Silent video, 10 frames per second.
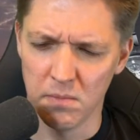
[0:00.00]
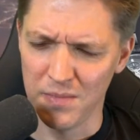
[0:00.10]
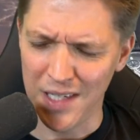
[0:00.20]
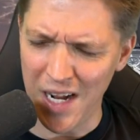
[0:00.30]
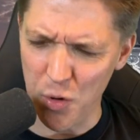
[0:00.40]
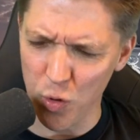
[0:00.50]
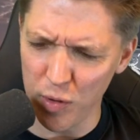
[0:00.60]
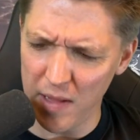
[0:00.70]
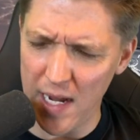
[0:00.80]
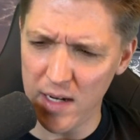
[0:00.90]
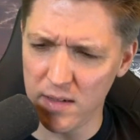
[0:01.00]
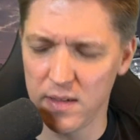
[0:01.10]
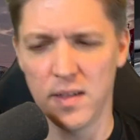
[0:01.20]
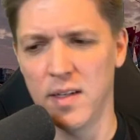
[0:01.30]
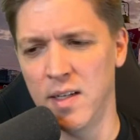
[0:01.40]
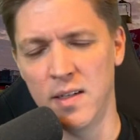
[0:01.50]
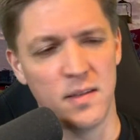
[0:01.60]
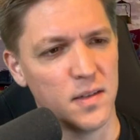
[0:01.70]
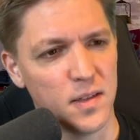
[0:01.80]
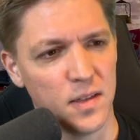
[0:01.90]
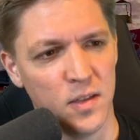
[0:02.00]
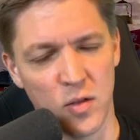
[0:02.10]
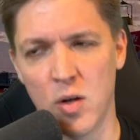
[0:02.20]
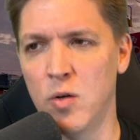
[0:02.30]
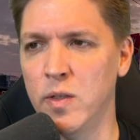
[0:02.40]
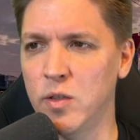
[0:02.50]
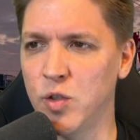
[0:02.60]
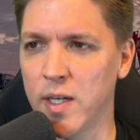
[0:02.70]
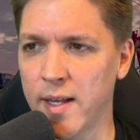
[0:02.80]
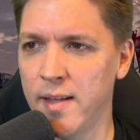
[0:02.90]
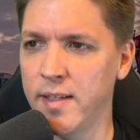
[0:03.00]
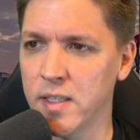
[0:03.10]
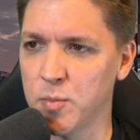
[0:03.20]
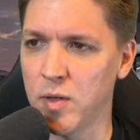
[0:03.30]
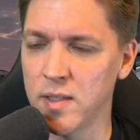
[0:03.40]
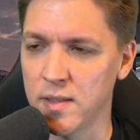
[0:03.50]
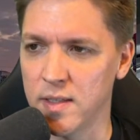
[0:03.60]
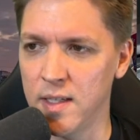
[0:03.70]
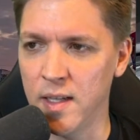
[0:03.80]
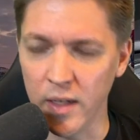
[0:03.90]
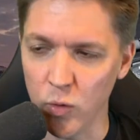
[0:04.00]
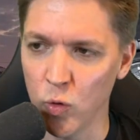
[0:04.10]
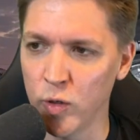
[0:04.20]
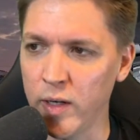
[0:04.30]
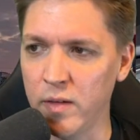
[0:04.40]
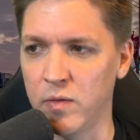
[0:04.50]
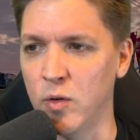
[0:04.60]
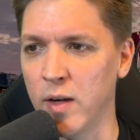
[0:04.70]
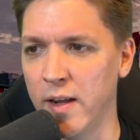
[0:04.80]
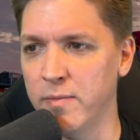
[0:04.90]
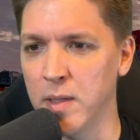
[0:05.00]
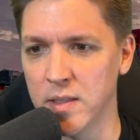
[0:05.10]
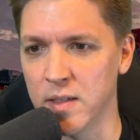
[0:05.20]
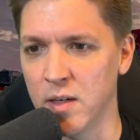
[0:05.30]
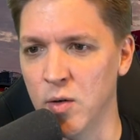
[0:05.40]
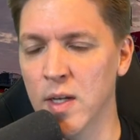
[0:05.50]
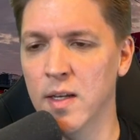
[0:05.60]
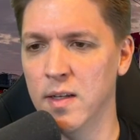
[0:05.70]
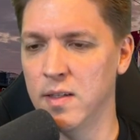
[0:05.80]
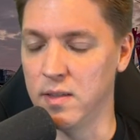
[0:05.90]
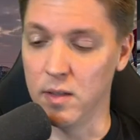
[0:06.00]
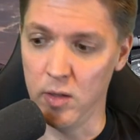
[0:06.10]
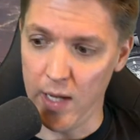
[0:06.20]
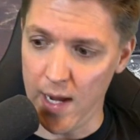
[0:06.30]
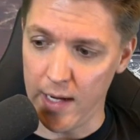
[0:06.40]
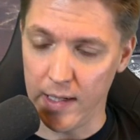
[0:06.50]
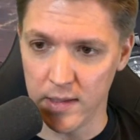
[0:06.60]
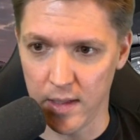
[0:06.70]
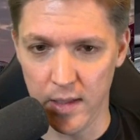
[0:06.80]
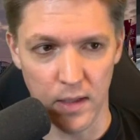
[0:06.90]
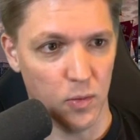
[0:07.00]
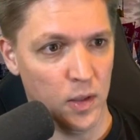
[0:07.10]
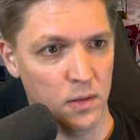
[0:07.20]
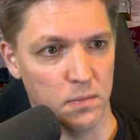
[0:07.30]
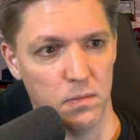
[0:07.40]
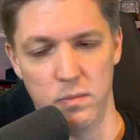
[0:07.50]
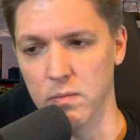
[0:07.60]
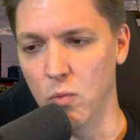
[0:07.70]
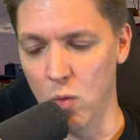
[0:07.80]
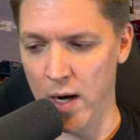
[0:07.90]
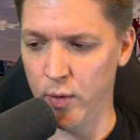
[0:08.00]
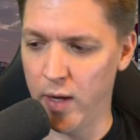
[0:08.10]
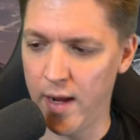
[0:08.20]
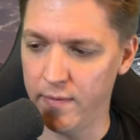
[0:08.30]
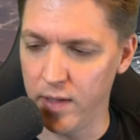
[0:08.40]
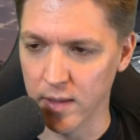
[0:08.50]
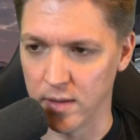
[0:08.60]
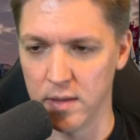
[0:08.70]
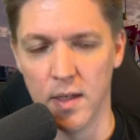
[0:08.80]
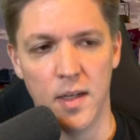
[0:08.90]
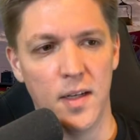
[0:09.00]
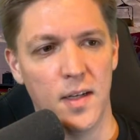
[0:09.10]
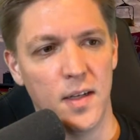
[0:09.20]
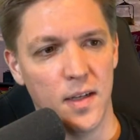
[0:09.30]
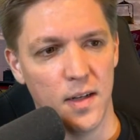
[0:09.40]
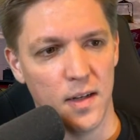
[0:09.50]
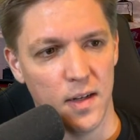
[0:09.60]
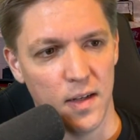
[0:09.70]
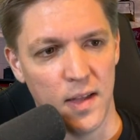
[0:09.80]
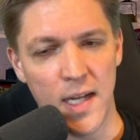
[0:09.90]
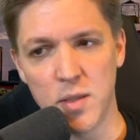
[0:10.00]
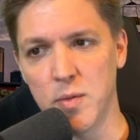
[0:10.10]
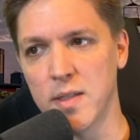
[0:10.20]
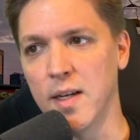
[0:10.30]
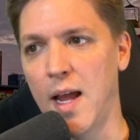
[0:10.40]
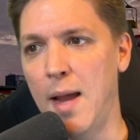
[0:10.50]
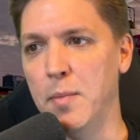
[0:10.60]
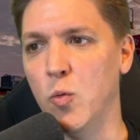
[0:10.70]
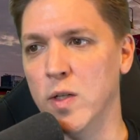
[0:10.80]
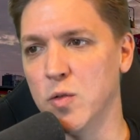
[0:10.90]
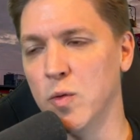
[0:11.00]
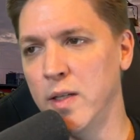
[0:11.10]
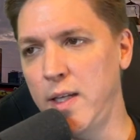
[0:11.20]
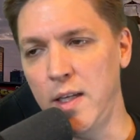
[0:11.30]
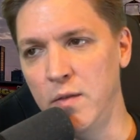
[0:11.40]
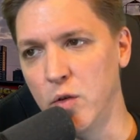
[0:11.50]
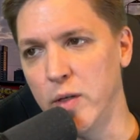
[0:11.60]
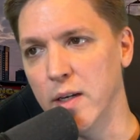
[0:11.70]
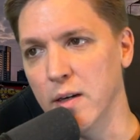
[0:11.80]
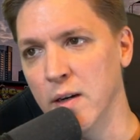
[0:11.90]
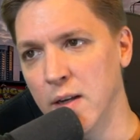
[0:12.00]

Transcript: did I order that? And you'll go and you'll check AliExpress and see that you ordered it 4.5 months ago. You go, oh yeah, I guess I did. Well, why do I have this? That's what's going to happen. What's really evil here,